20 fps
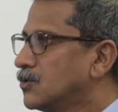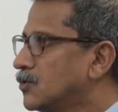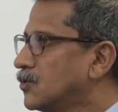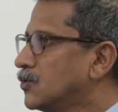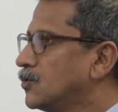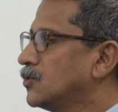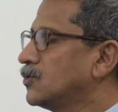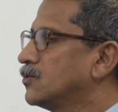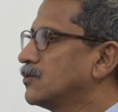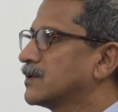
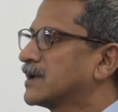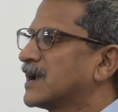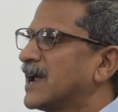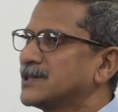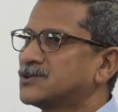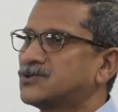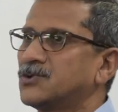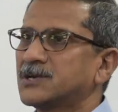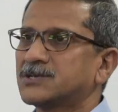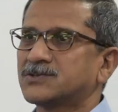who
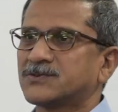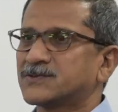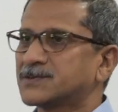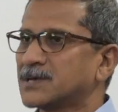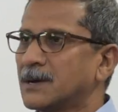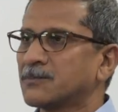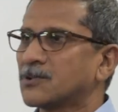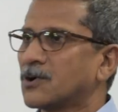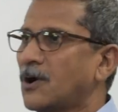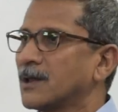graduates from
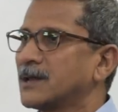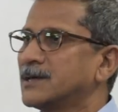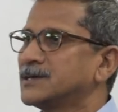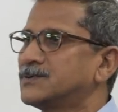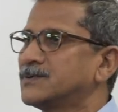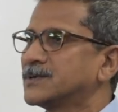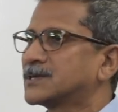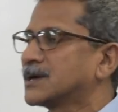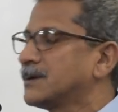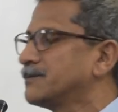some
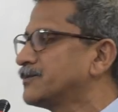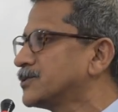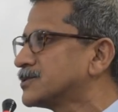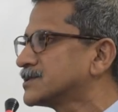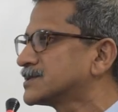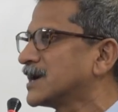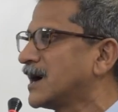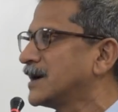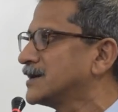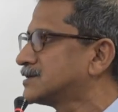college with
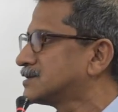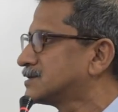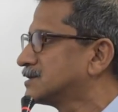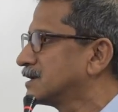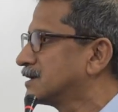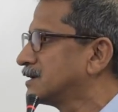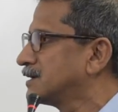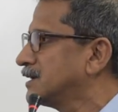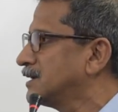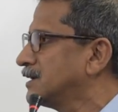computer science
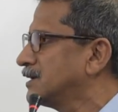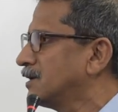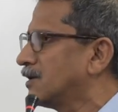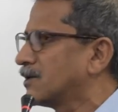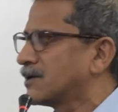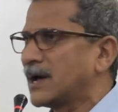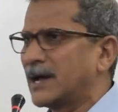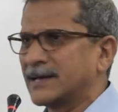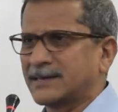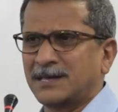degree
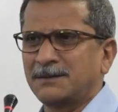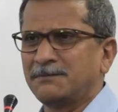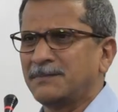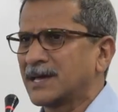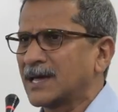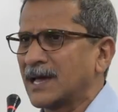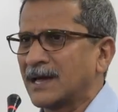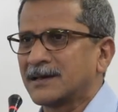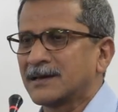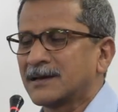or I think
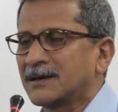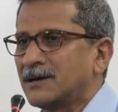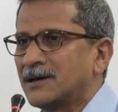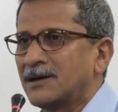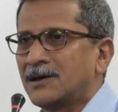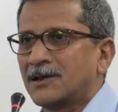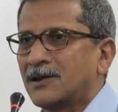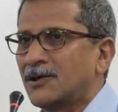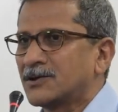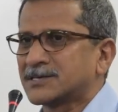
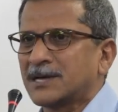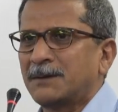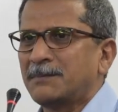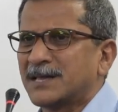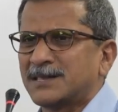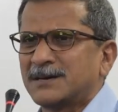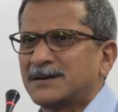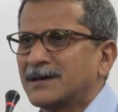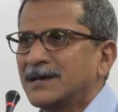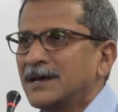mechanical or
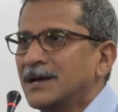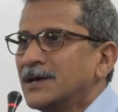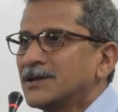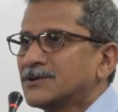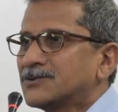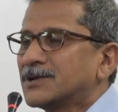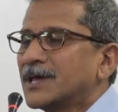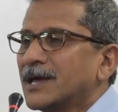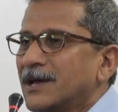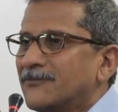some other.
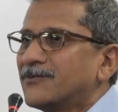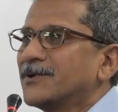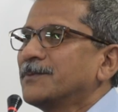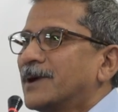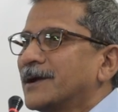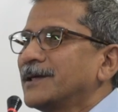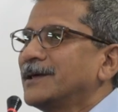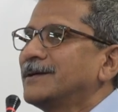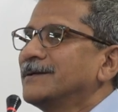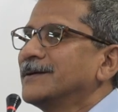Today
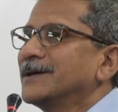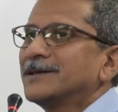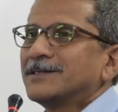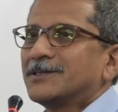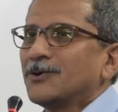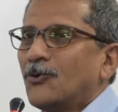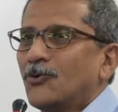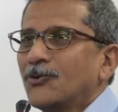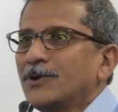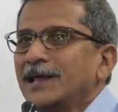everybody,
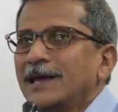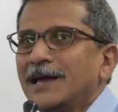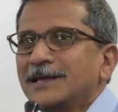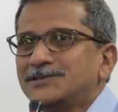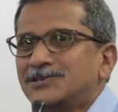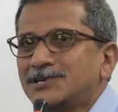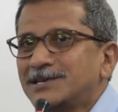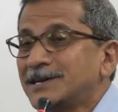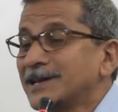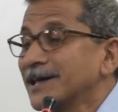the only
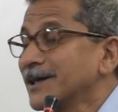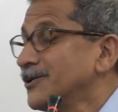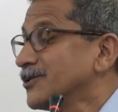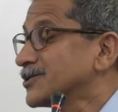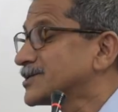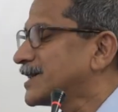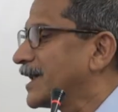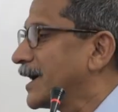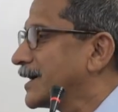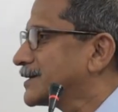engineering
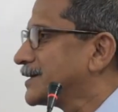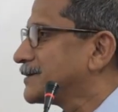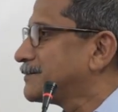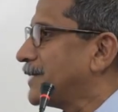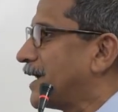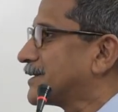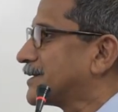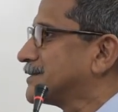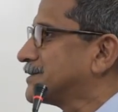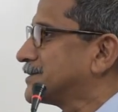looks like
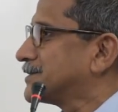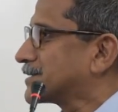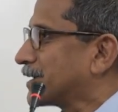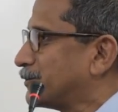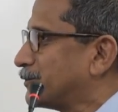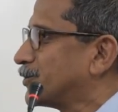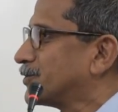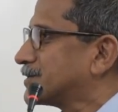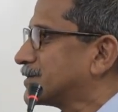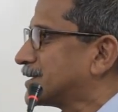that matters is
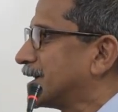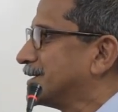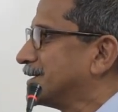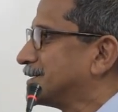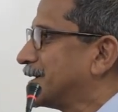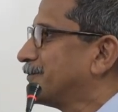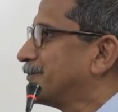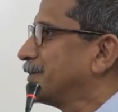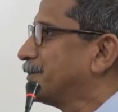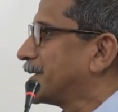computer
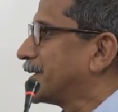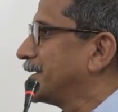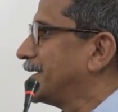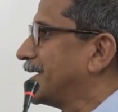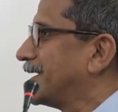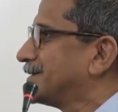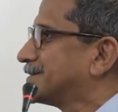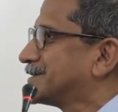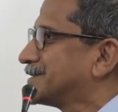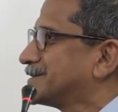science.
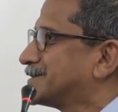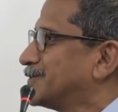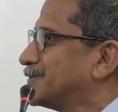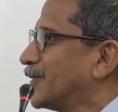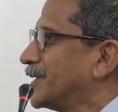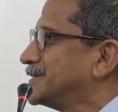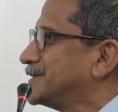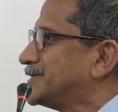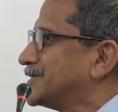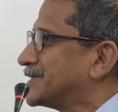Everybody else is
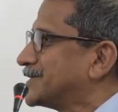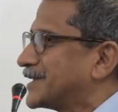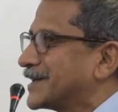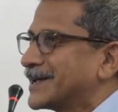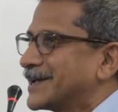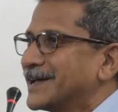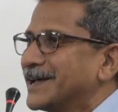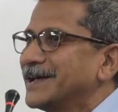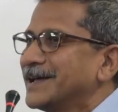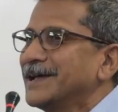no
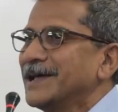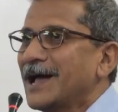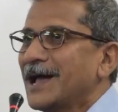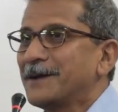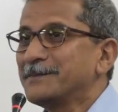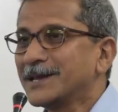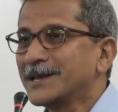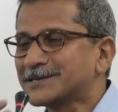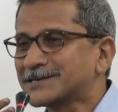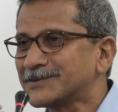engineering.
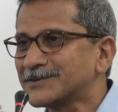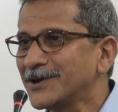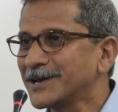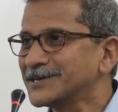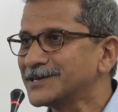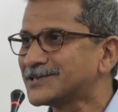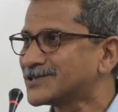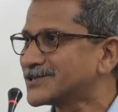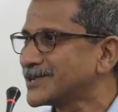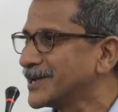I mean, it's a
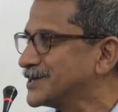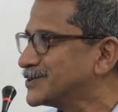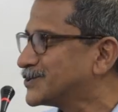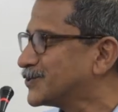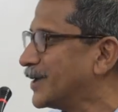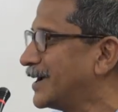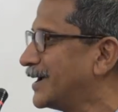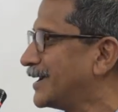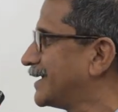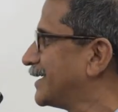very
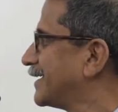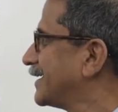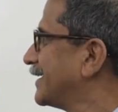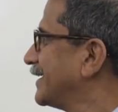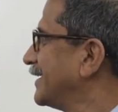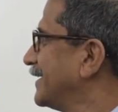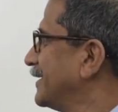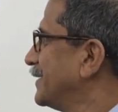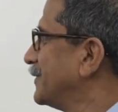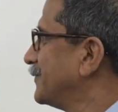strange world
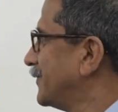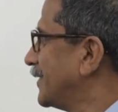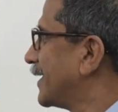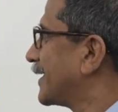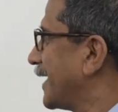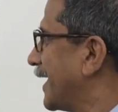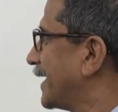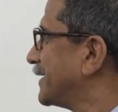we are